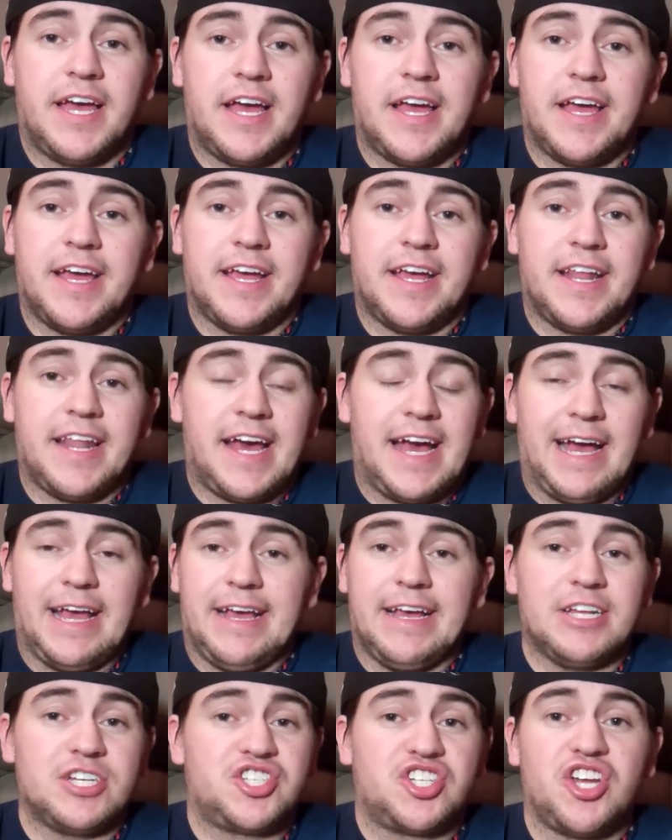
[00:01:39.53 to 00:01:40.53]
and
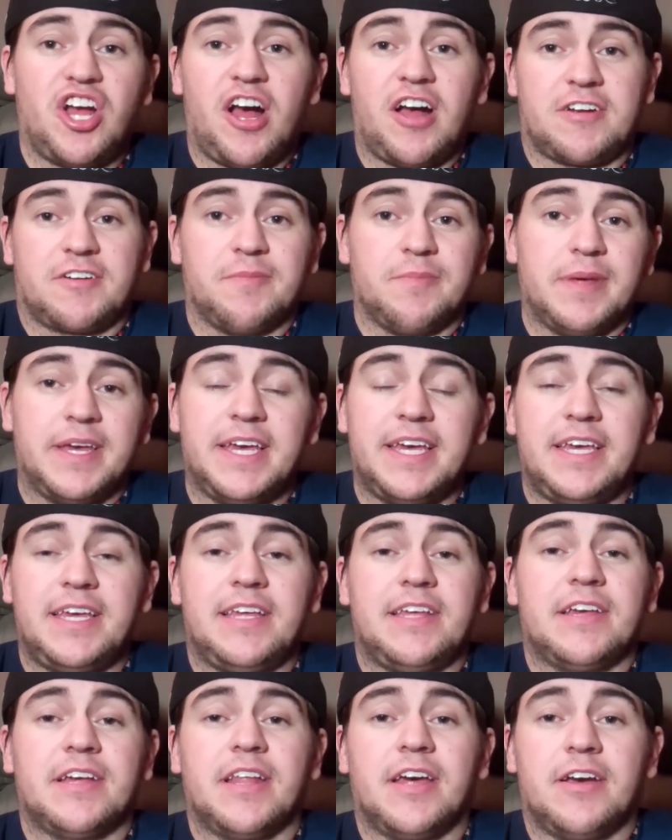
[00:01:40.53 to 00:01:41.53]
it shocked
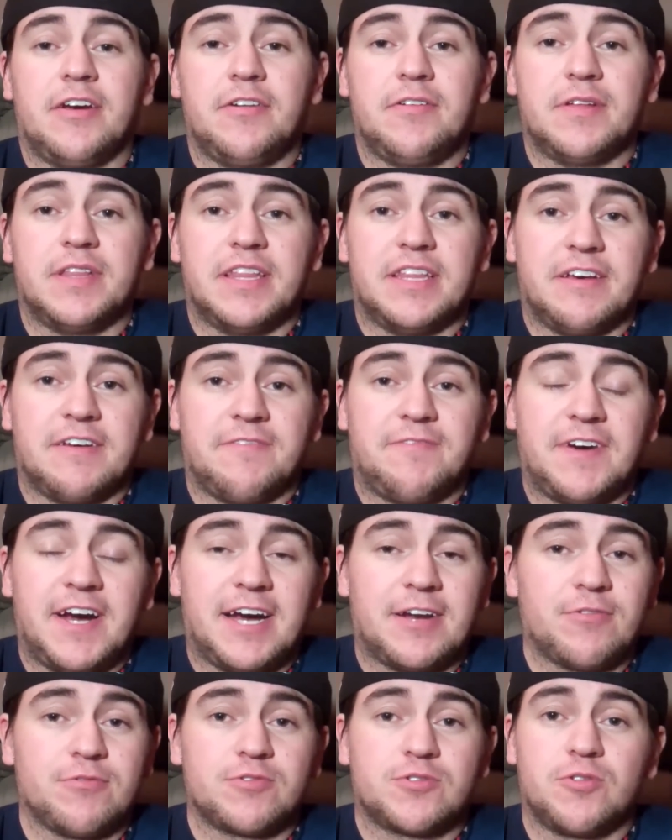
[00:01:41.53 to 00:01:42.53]
me, you know. And the
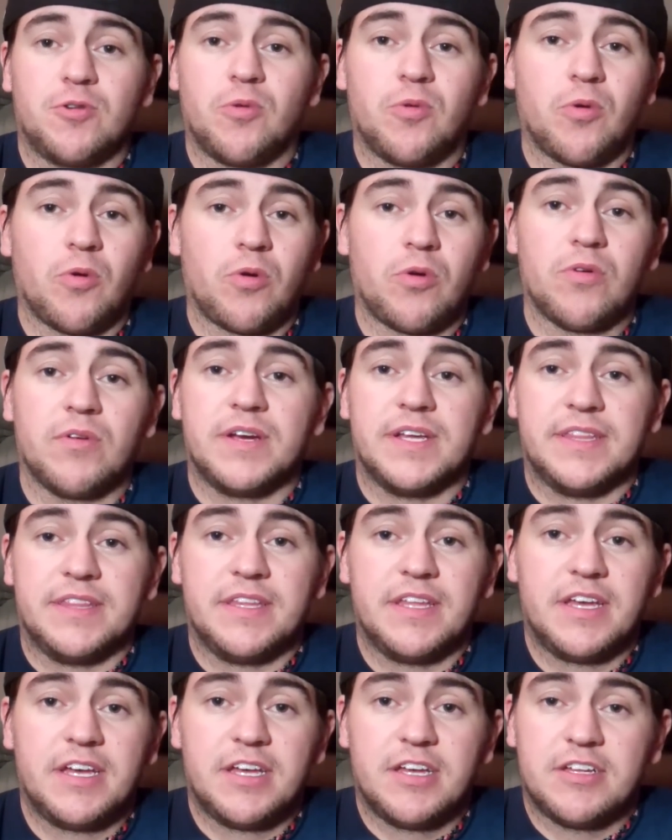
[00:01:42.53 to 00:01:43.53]
final score
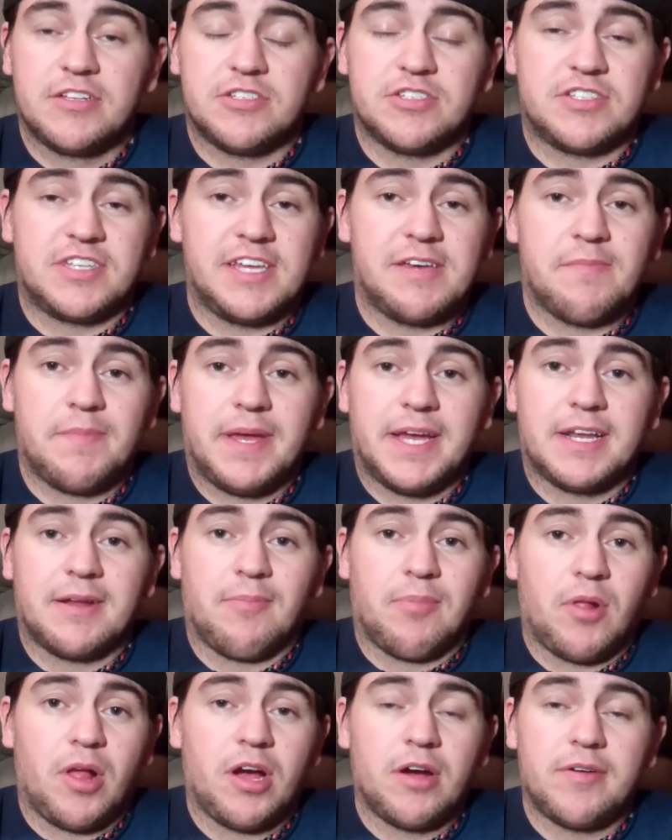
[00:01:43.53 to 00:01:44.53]
and just it being
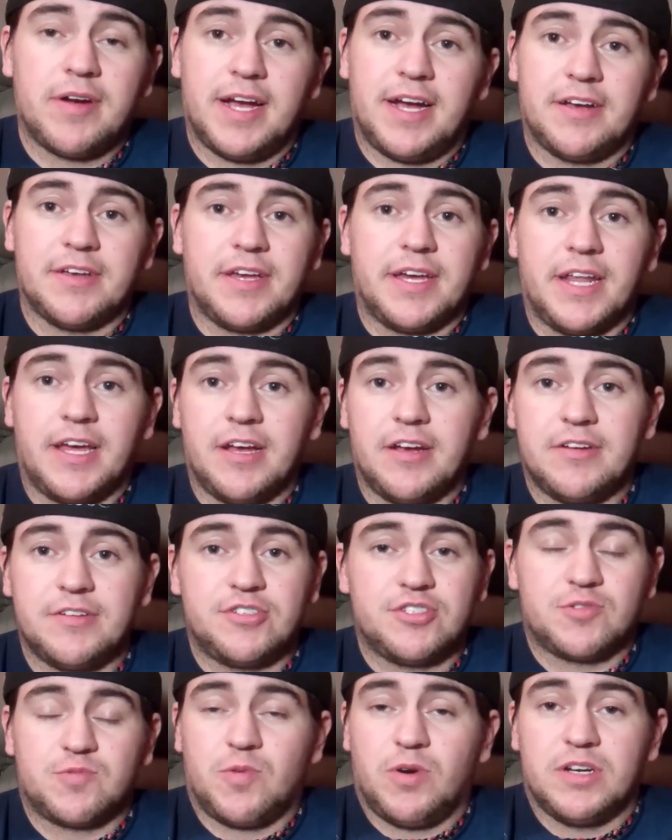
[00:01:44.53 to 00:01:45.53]
a blowout, you know, it
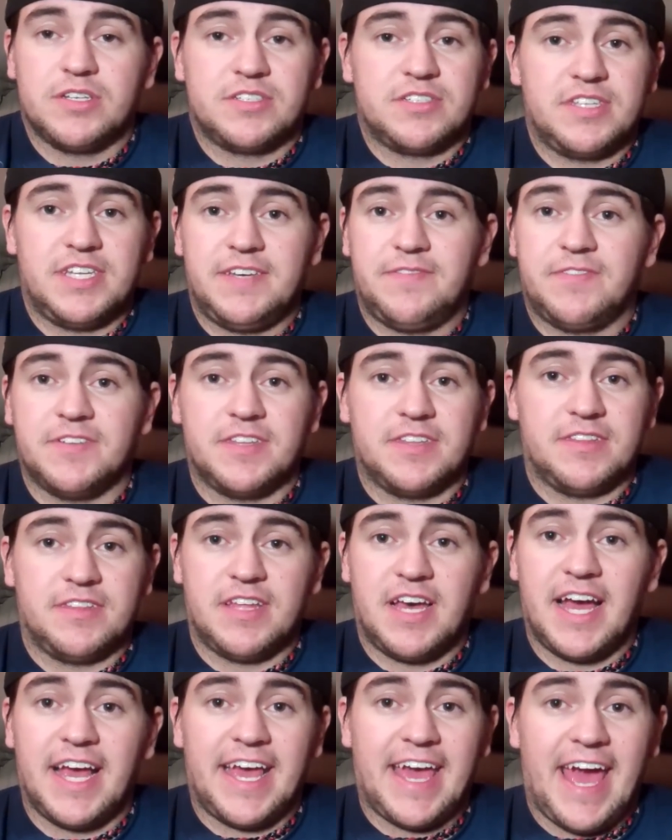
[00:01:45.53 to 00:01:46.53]
just wasn't
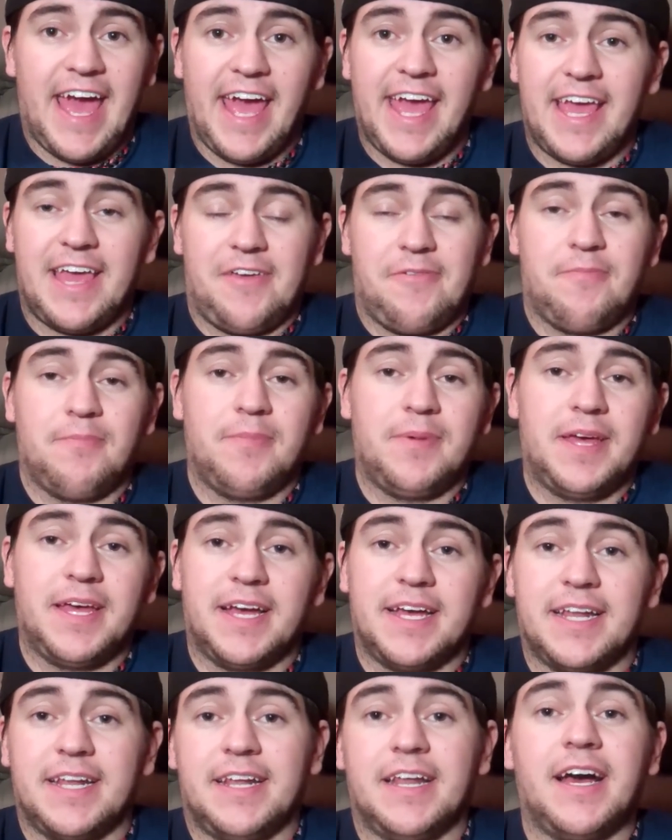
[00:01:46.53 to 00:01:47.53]
even a game,
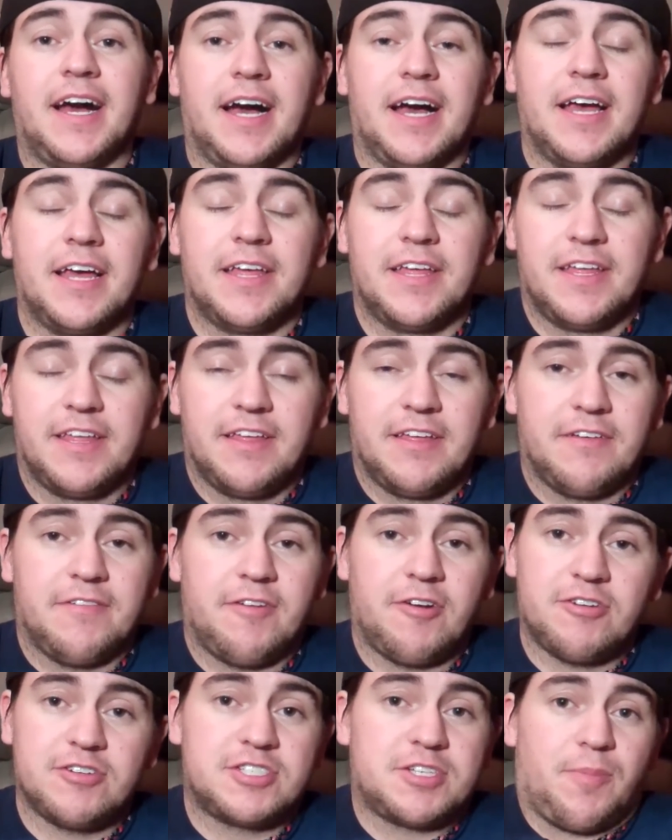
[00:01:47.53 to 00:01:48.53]
and
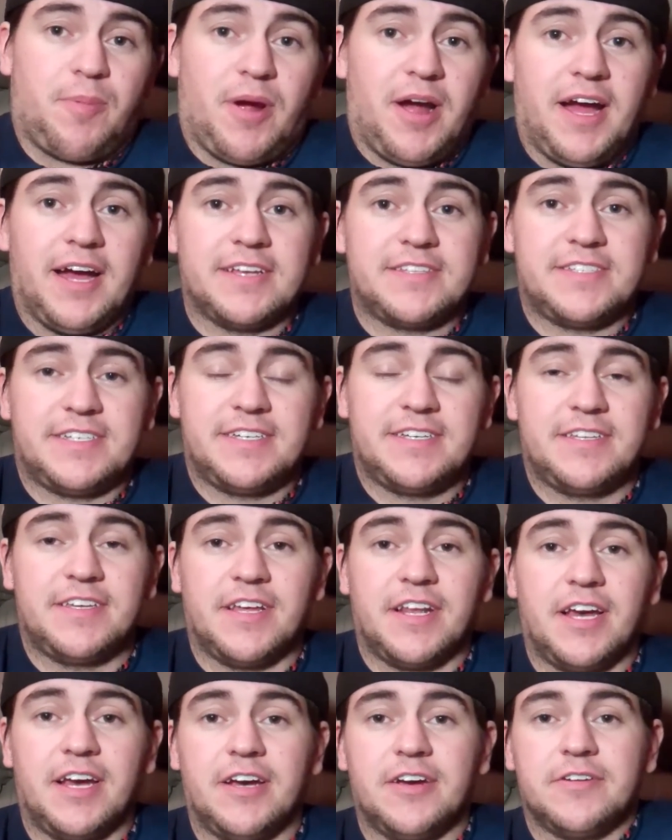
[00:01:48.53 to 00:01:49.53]
very surprising,
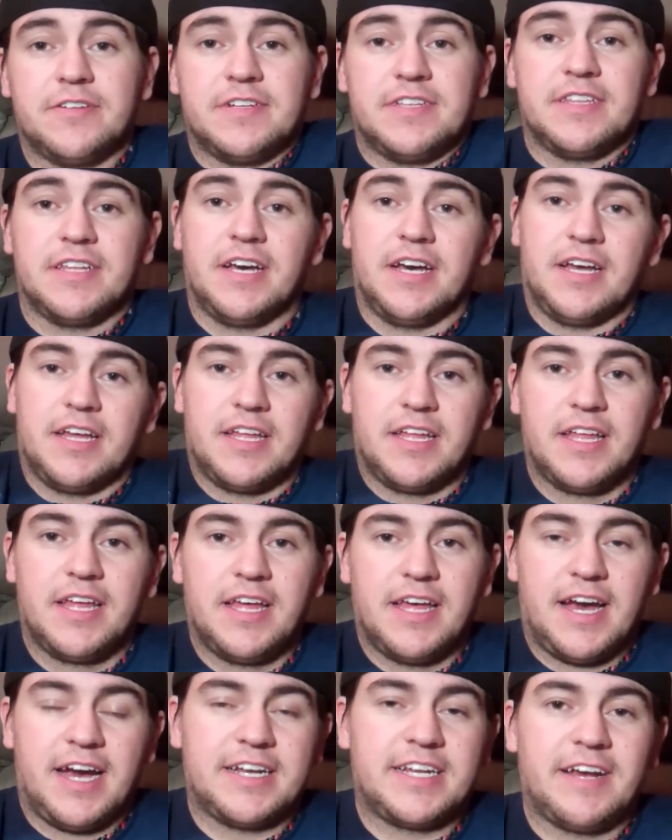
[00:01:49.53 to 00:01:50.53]
you know. And
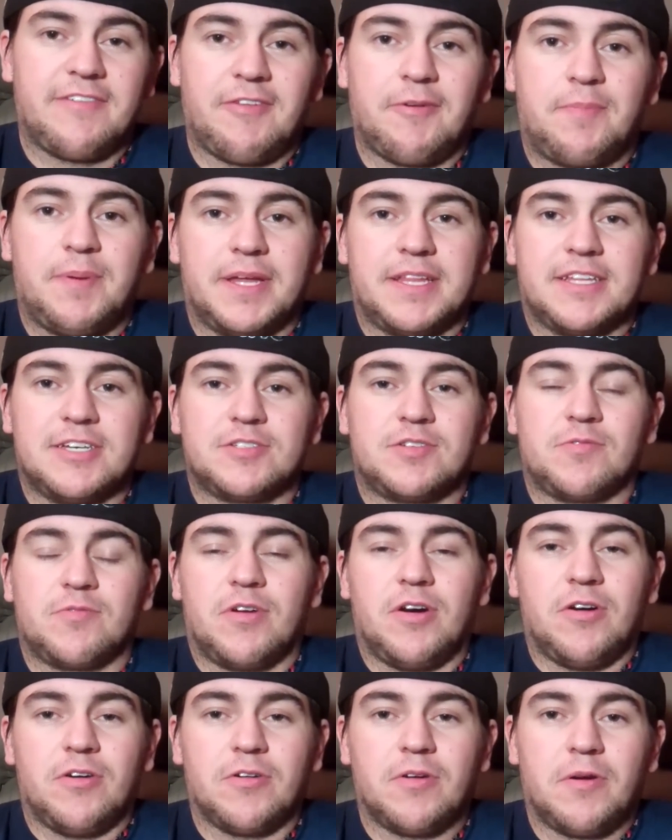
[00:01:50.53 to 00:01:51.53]
I definitely picked this one
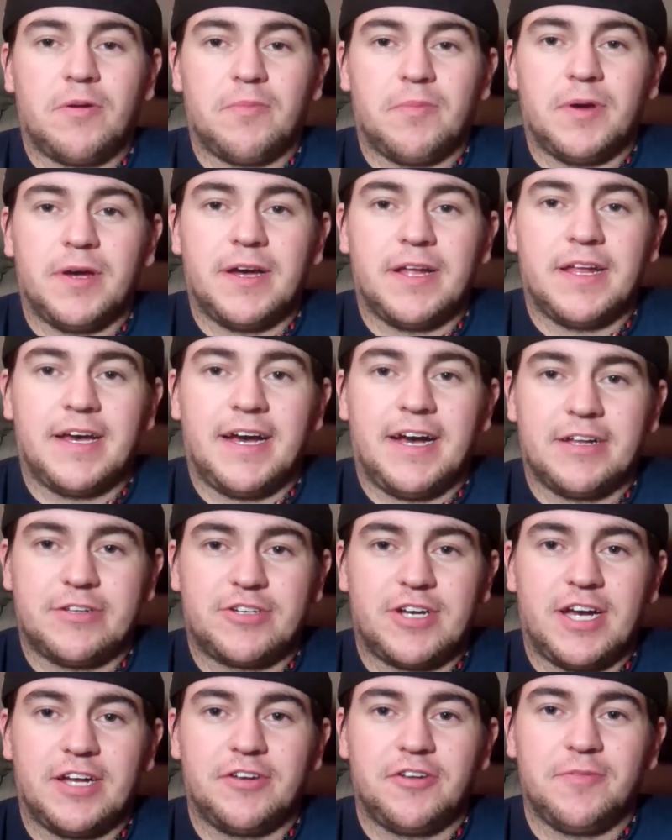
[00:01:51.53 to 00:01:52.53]
wrong, but I'll
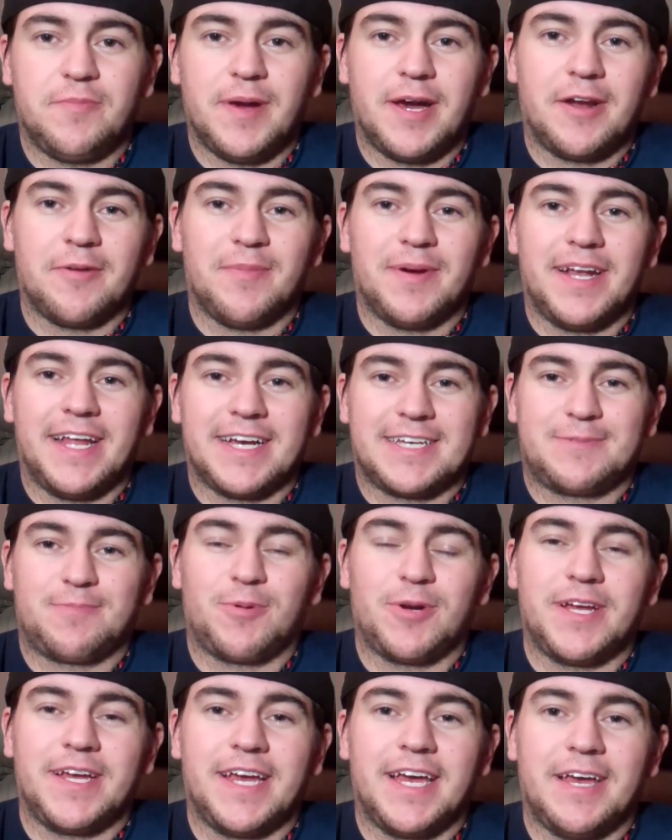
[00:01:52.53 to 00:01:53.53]
try to do better my next
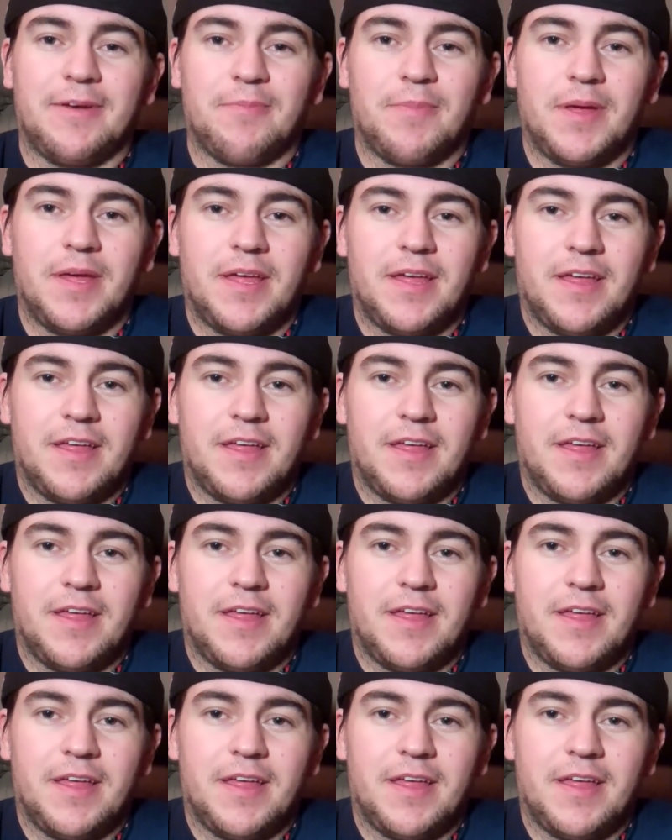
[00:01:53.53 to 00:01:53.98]
pregame